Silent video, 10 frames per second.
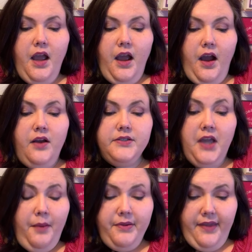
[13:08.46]
On
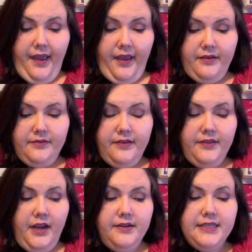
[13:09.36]
top of that,
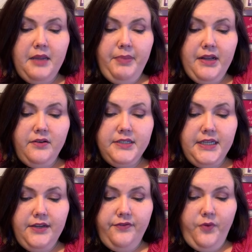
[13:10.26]
there is a
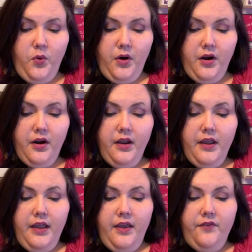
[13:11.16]
penalty for
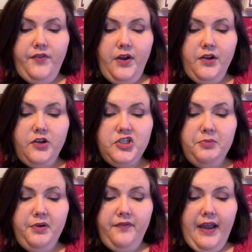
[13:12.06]
failure to
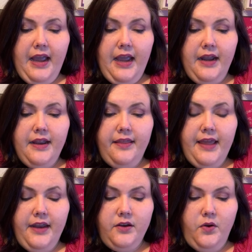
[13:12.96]
provide
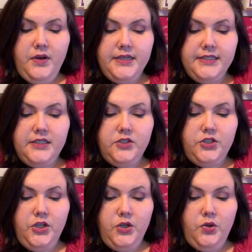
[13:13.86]
that notice
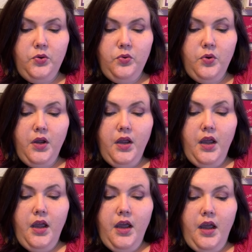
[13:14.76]
to
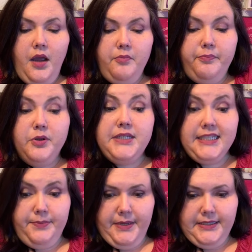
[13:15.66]

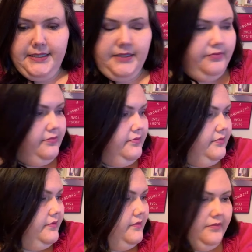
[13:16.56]
participants.
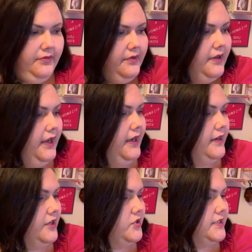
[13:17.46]

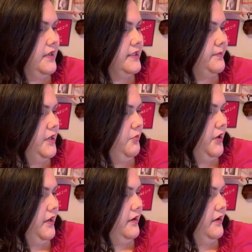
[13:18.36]
And I just lost my number here.